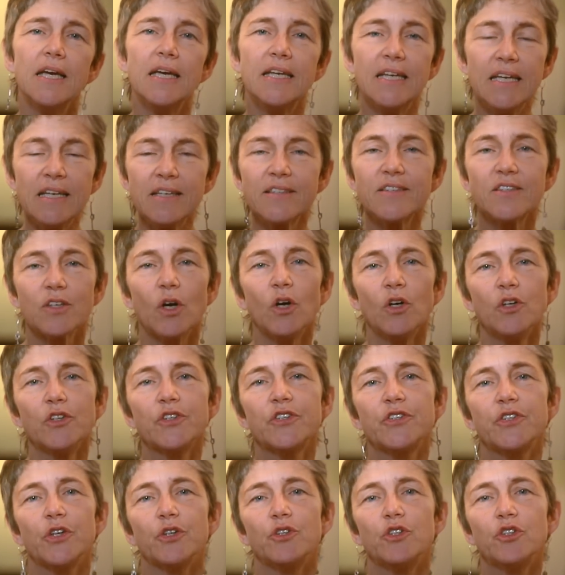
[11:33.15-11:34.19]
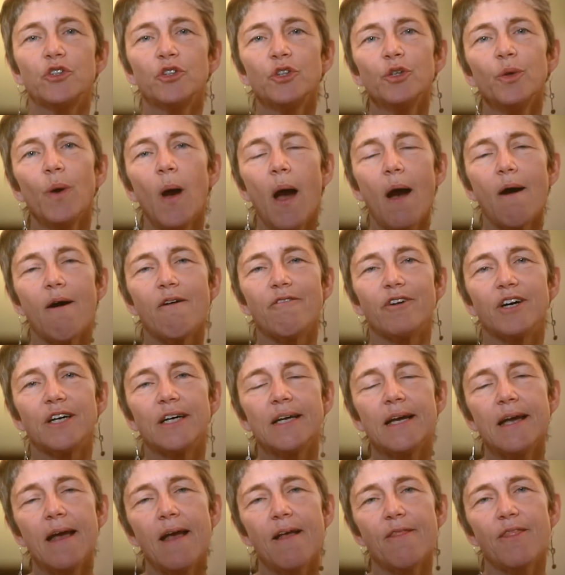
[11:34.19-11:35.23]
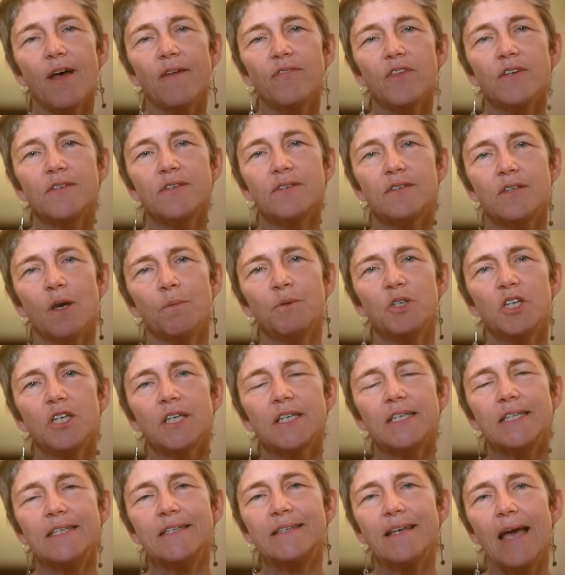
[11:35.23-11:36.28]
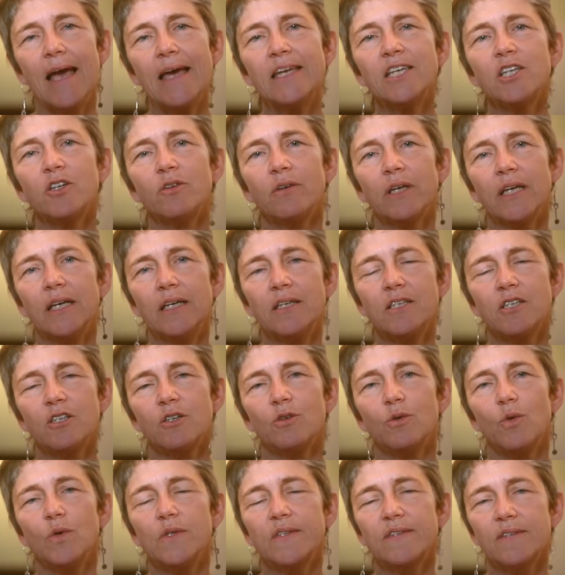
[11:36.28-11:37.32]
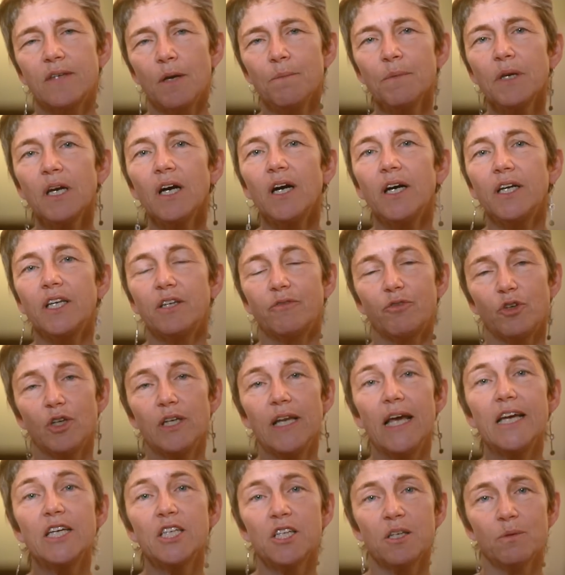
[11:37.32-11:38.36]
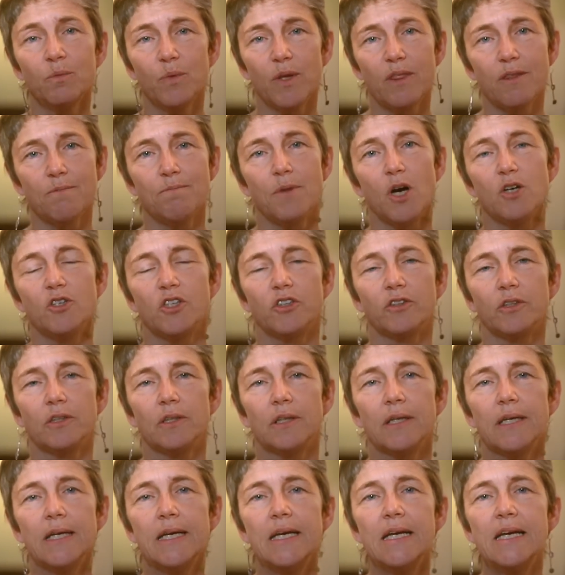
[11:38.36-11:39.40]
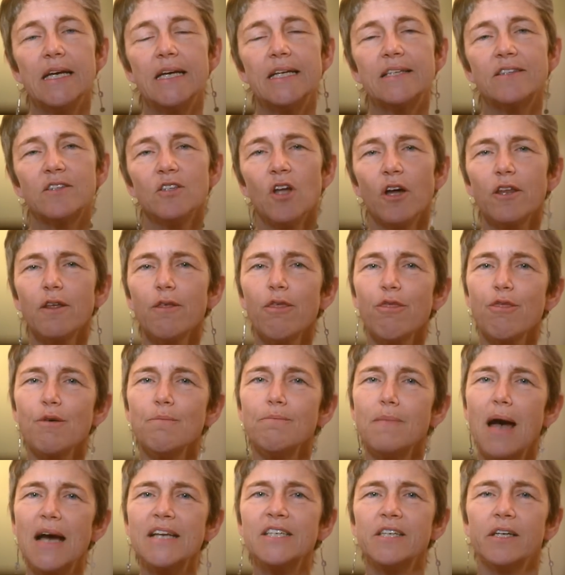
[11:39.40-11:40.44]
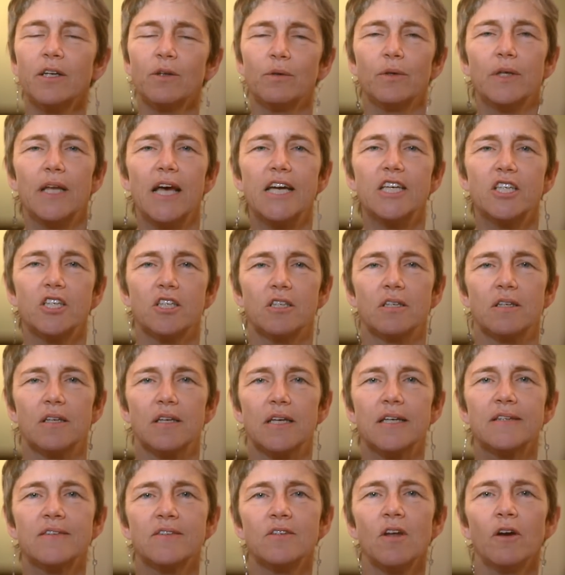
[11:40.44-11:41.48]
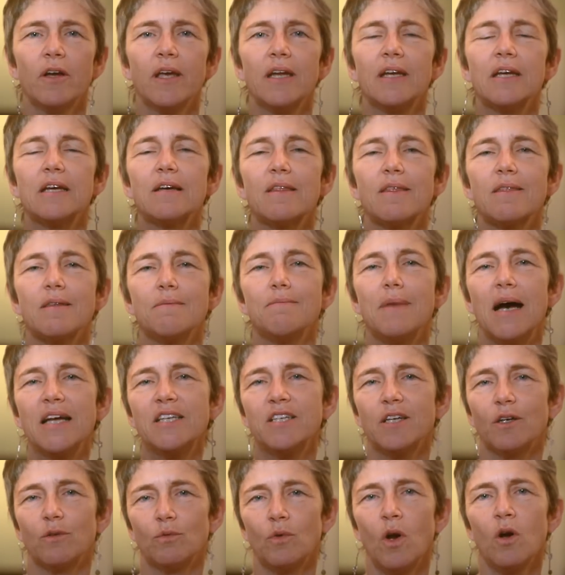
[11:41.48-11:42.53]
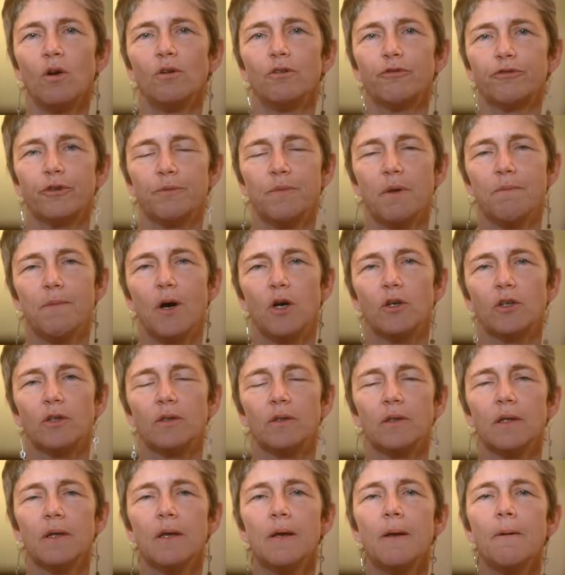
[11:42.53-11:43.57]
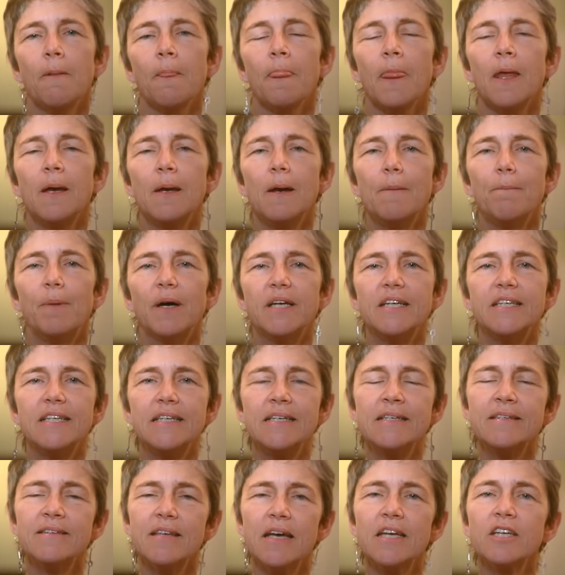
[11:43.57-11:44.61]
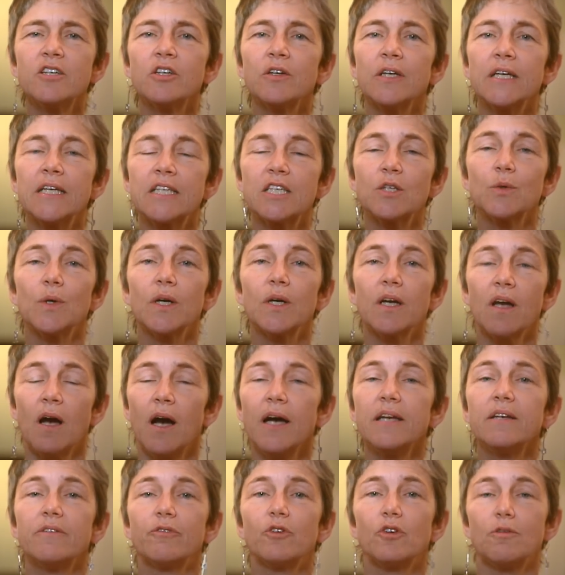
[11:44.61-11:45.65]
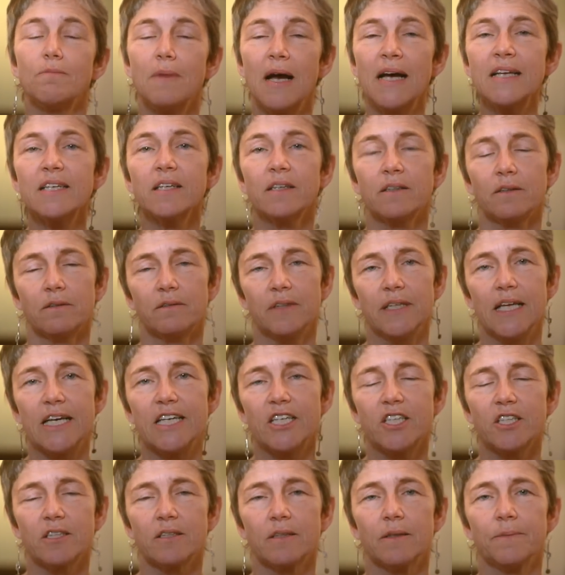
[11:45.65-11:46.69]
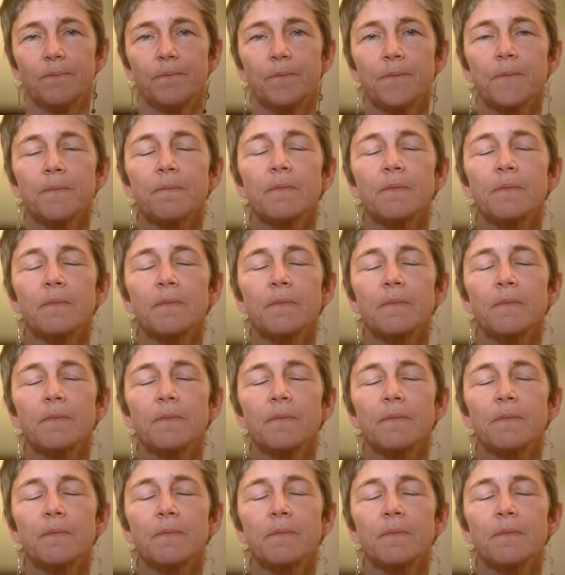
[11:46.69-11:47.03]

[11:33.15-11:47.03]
It is also true, however, that the subject is entering into some kind of relation with the modal. It's not a thematic relation. It's not getting a thematic role from the modal, but it is entering into a kind of grammatical relation.